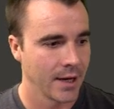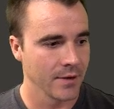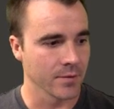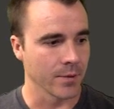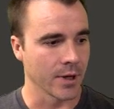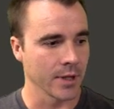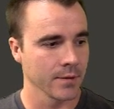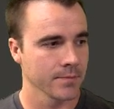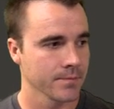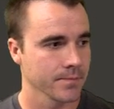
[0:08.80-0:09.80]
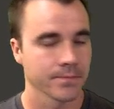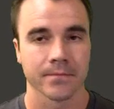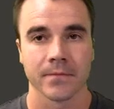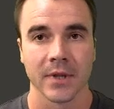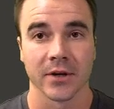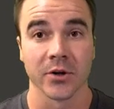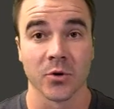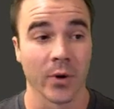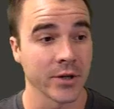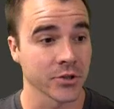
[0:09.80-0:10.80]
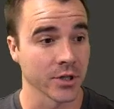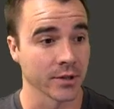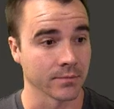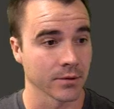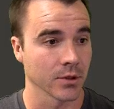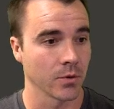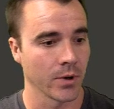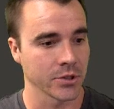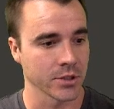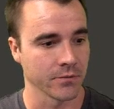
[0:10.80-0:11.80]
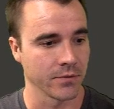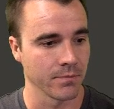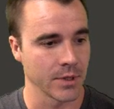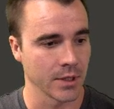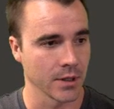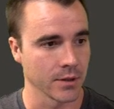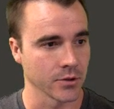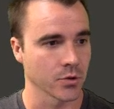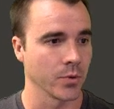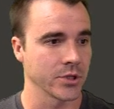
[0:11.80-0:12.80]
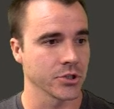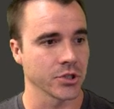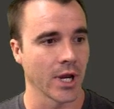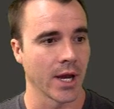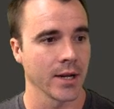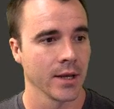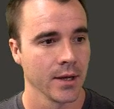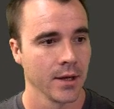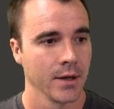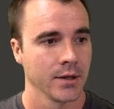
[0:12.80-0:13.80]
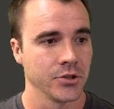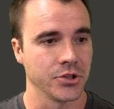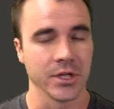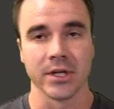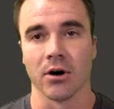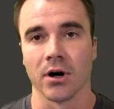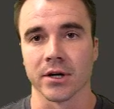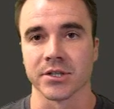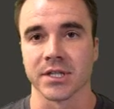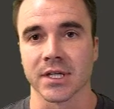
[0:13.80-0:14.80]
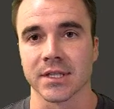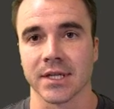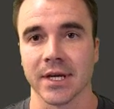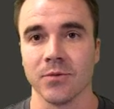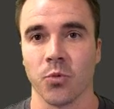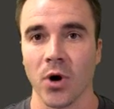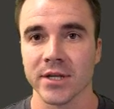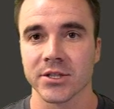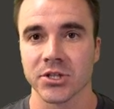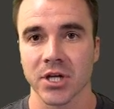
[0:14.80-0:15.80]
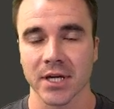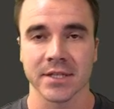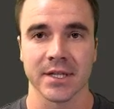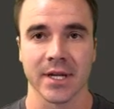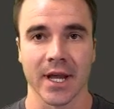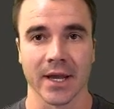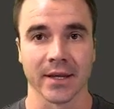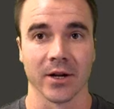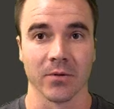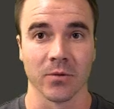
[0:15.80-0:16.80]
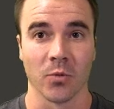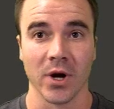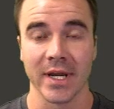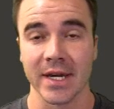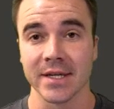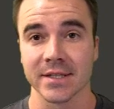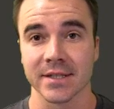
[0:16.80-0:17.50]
Hi everybody. Good question. Good question from the Twitch chat. GDog16. What's chess today? You know what?